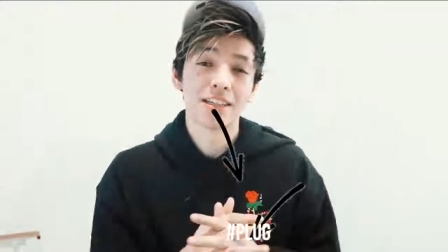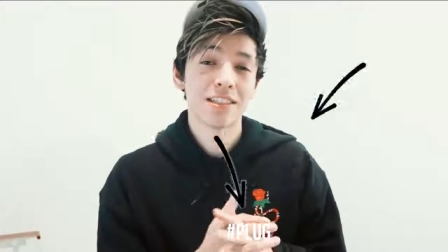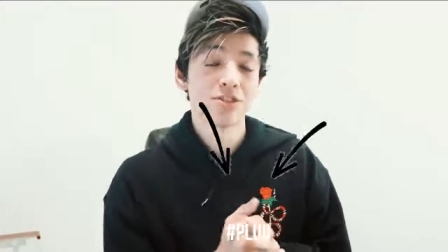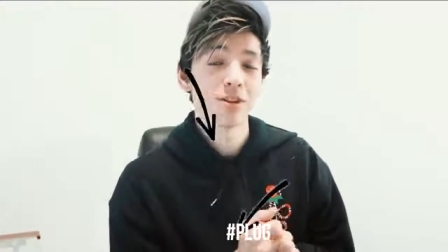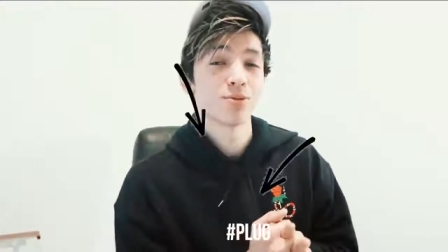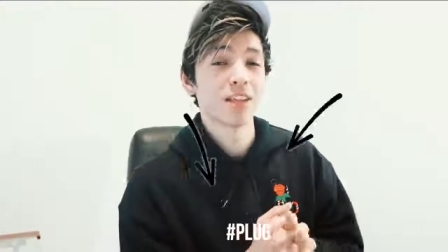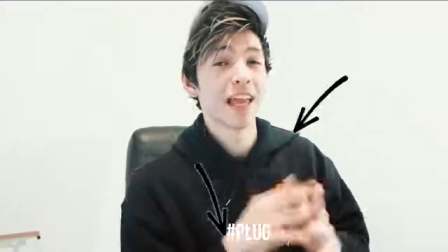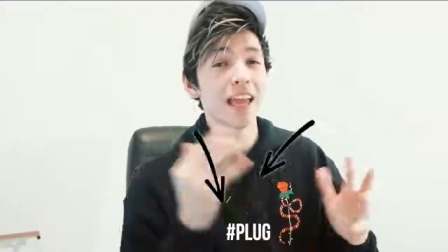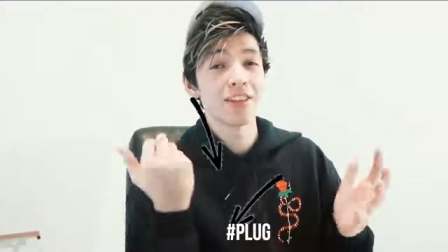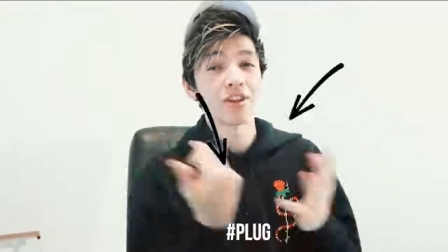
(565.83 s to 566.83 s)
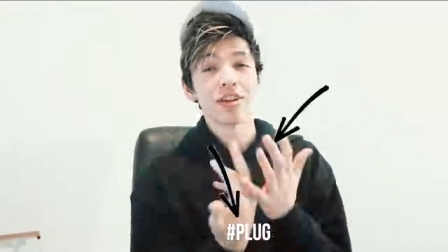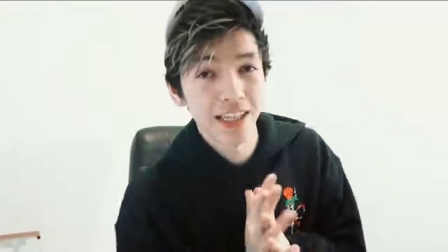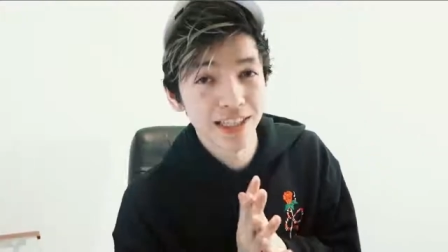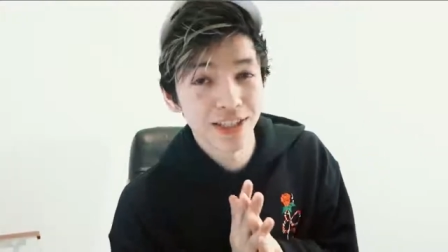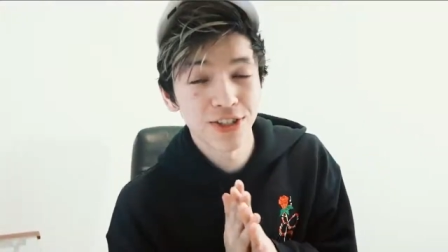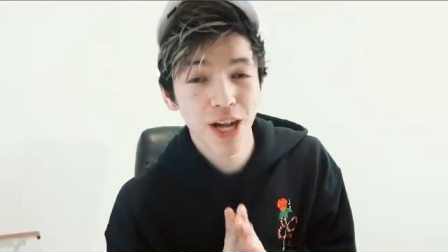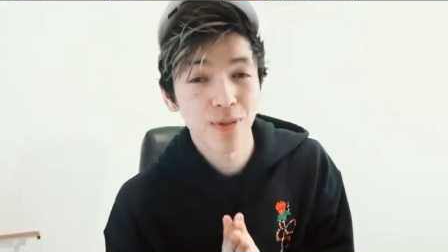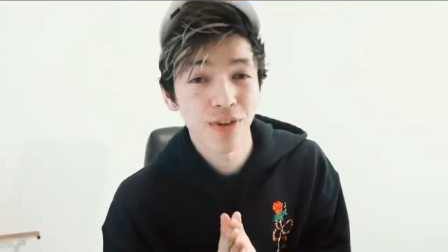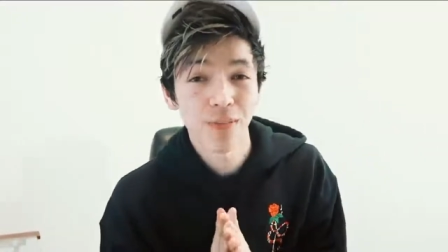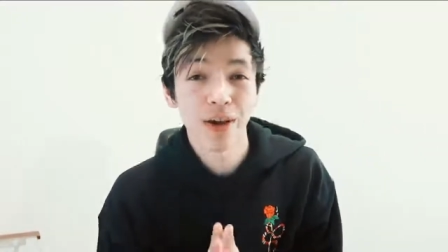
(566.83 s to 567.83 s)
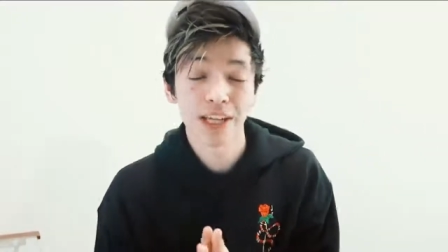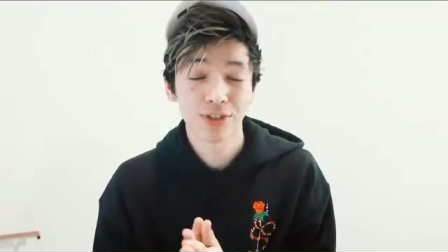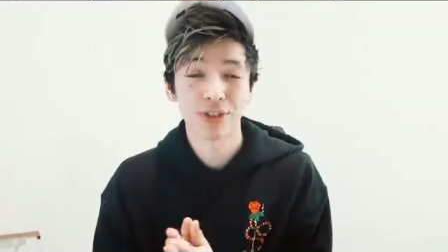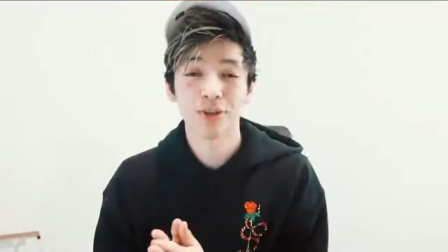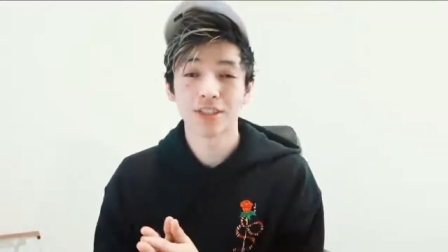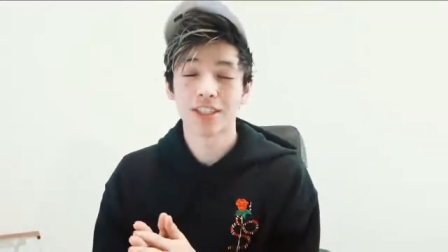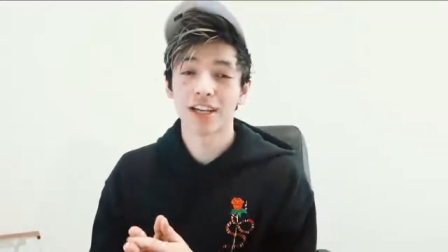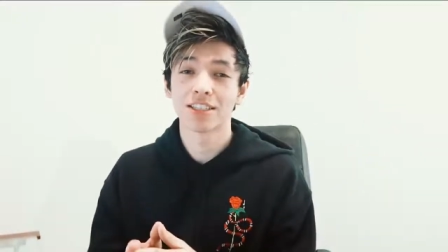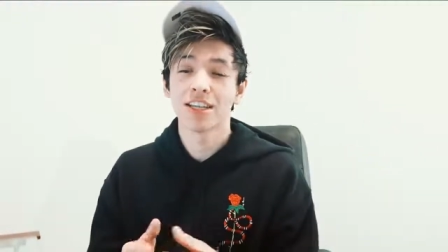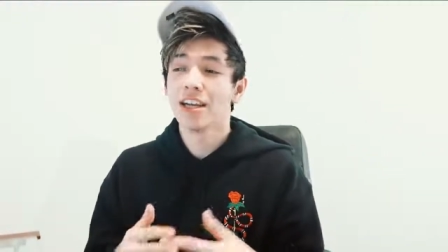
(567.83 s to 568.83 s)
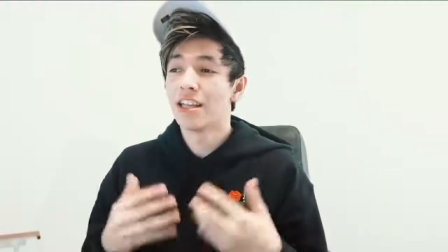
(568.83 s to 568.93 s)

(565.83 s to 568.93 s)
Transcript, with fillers: Link is in the description. And there is the Shopify Mastery course, guys.